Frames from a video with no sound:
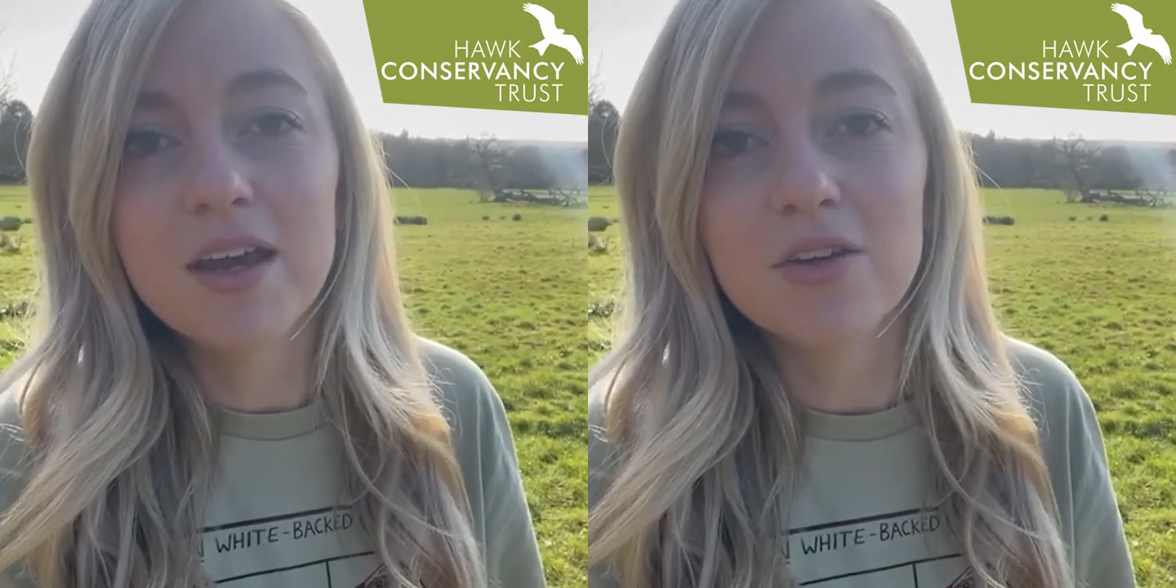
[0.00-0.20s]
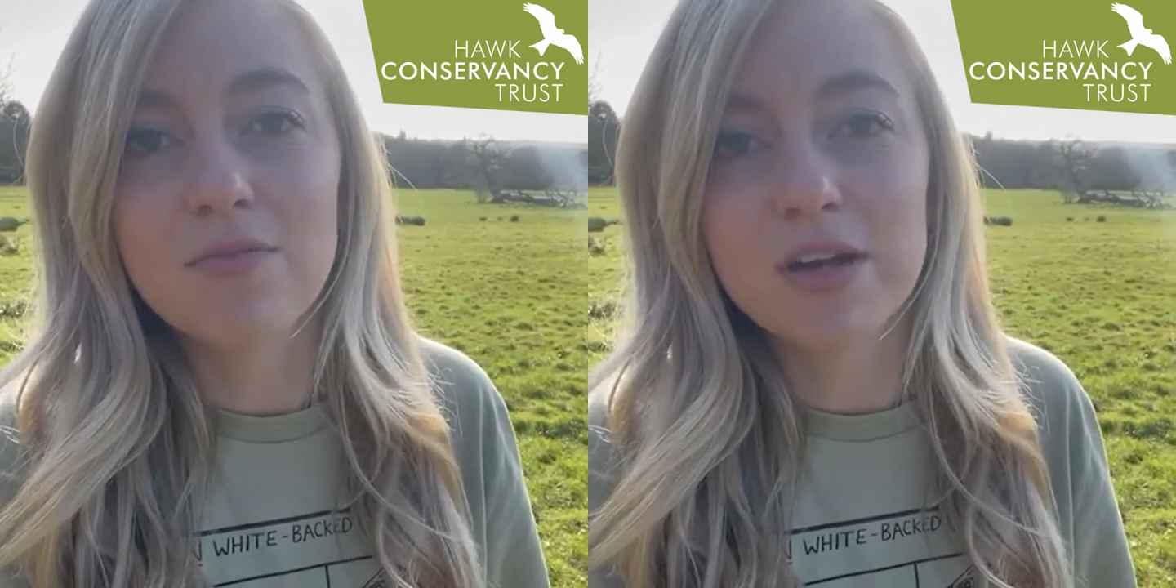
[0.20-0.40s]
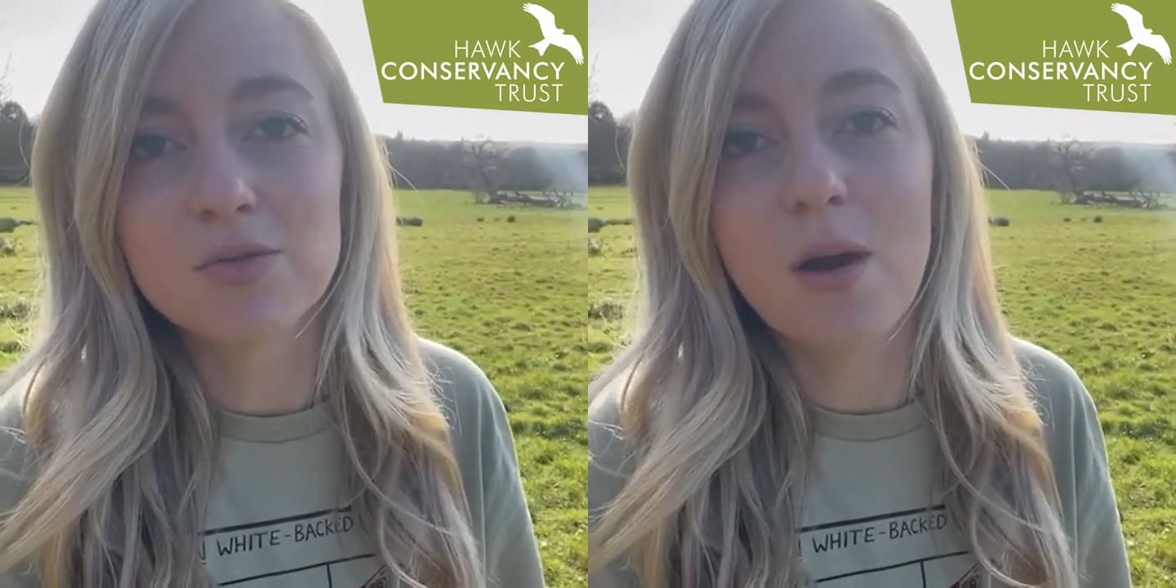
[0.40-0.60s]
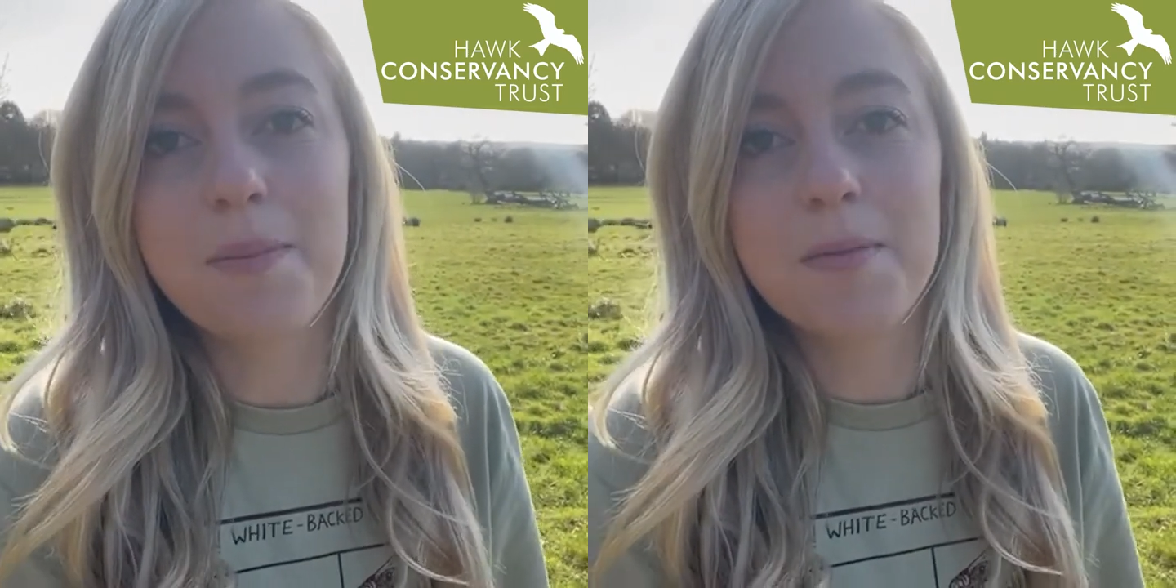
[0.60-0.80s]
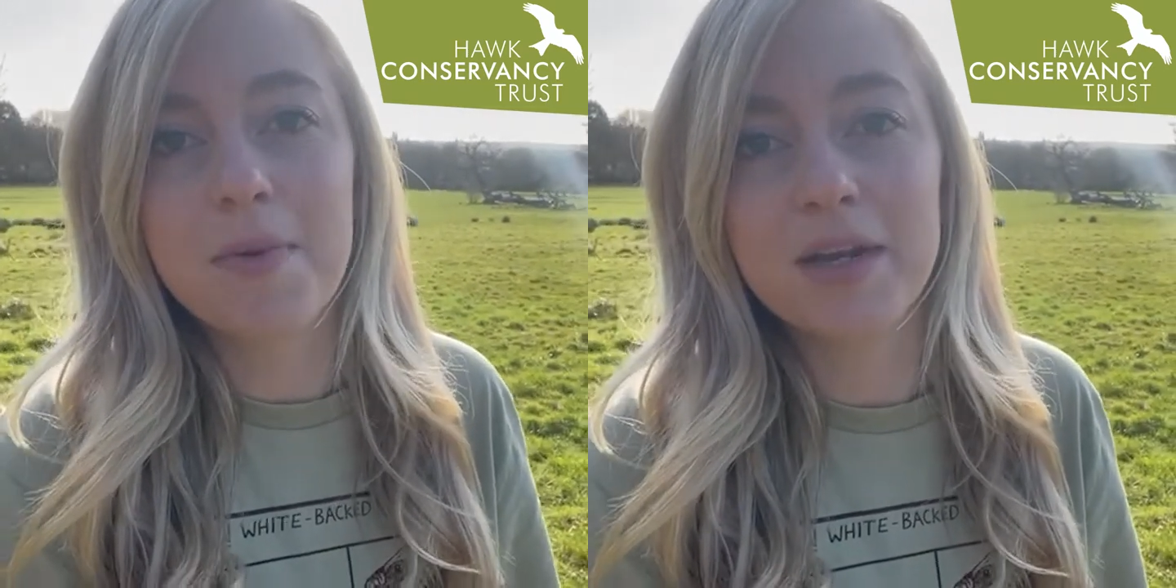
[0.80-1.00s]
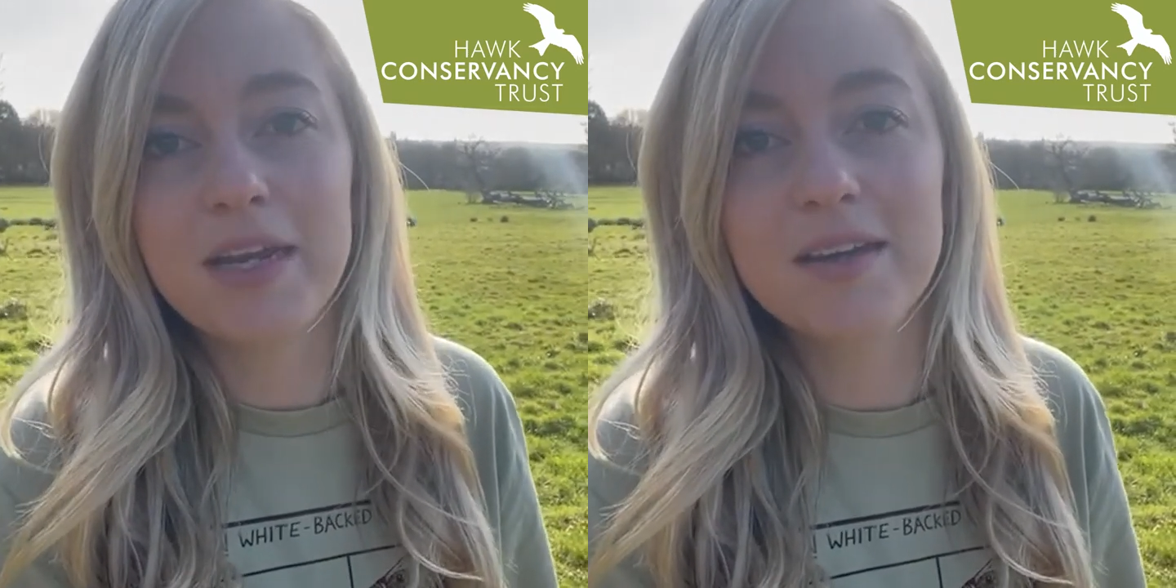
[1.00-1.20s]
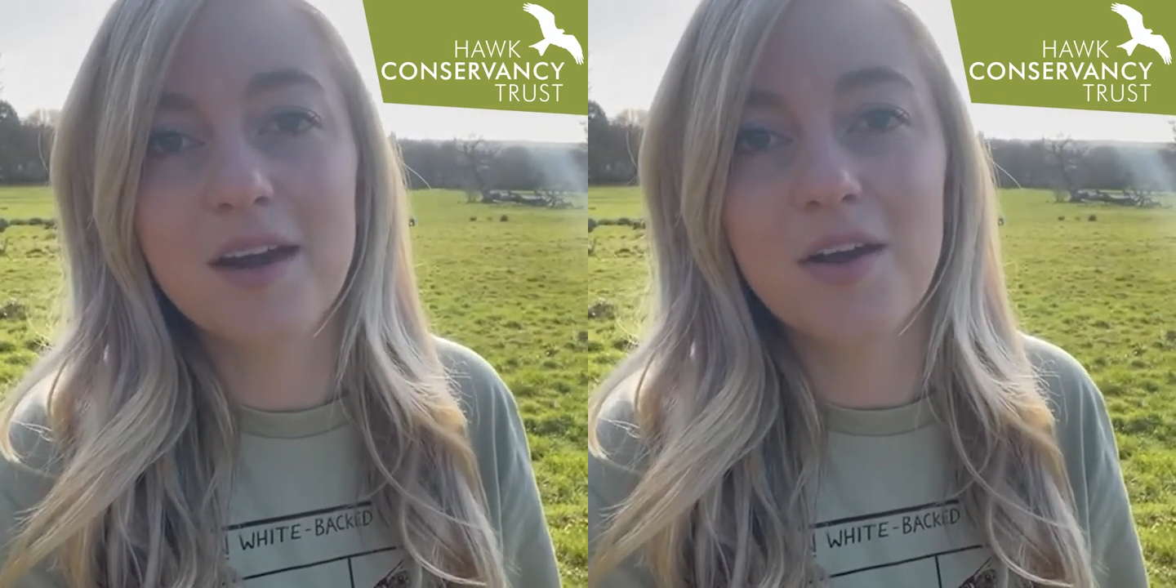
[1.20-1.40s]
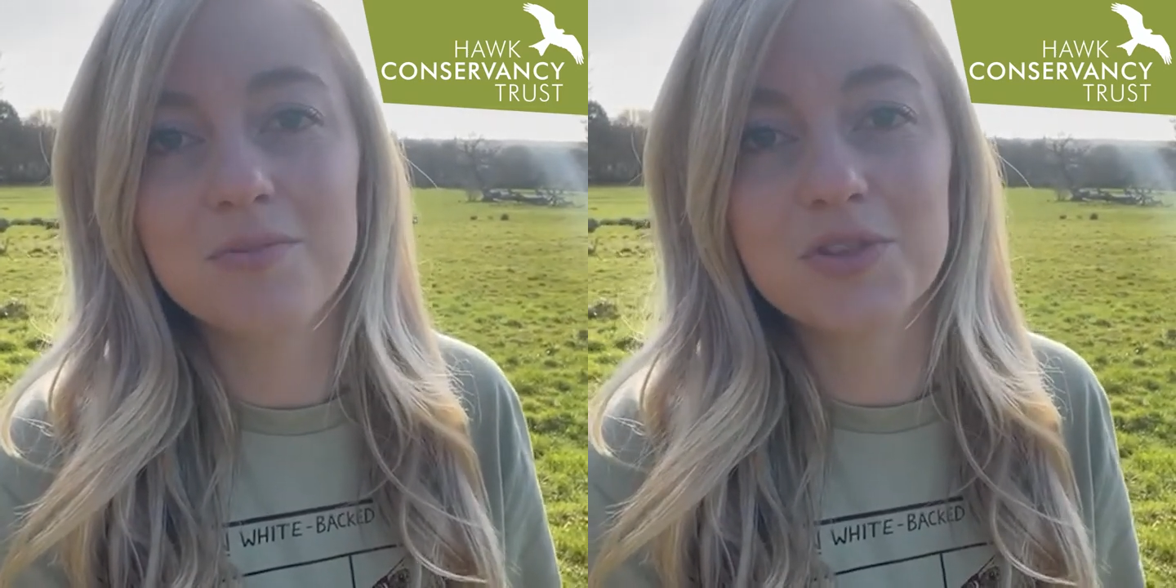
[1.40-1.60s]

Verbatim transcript: can raise quite a bit of money um,